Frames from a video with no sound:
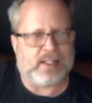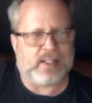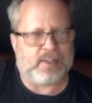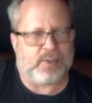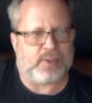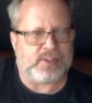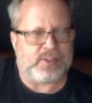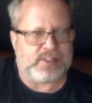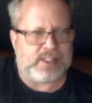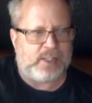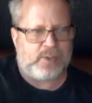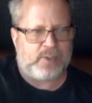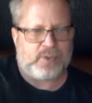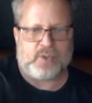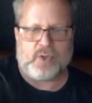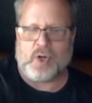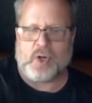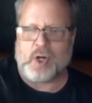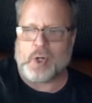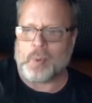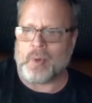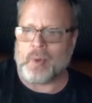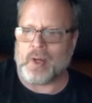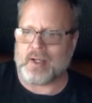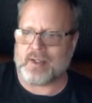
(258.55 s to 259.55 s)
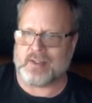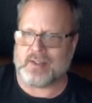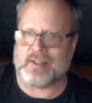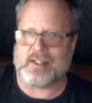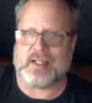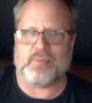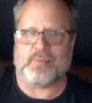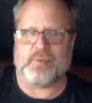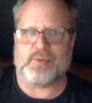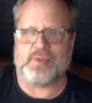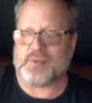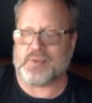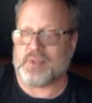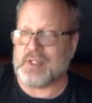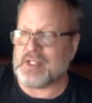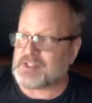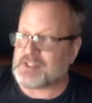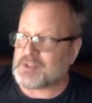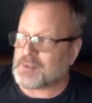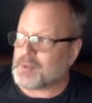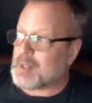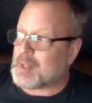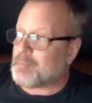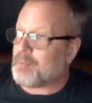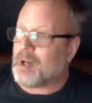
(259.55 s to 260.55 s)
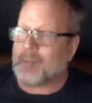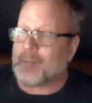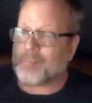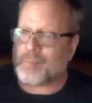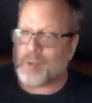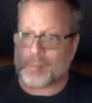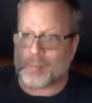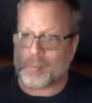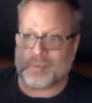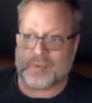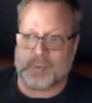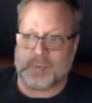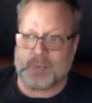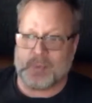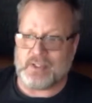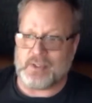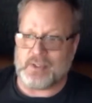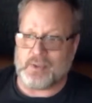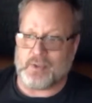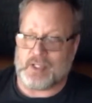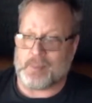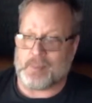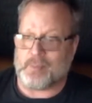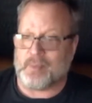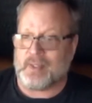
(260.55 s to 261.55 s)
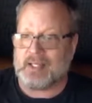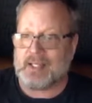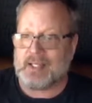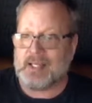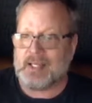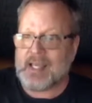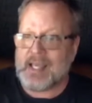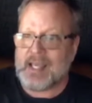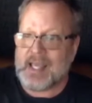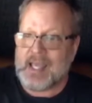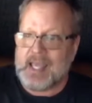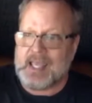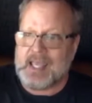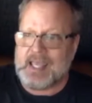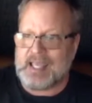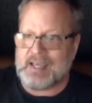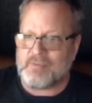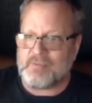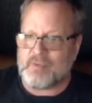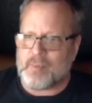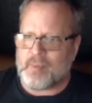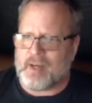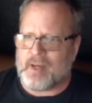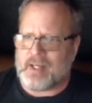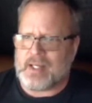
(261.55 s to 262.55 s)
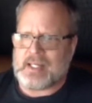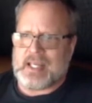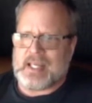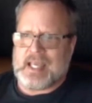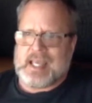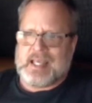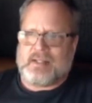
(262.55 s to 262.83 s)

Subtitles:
I looked down, and they're all walking down the street. So I pop open the window, and I'm like, hey, everybody.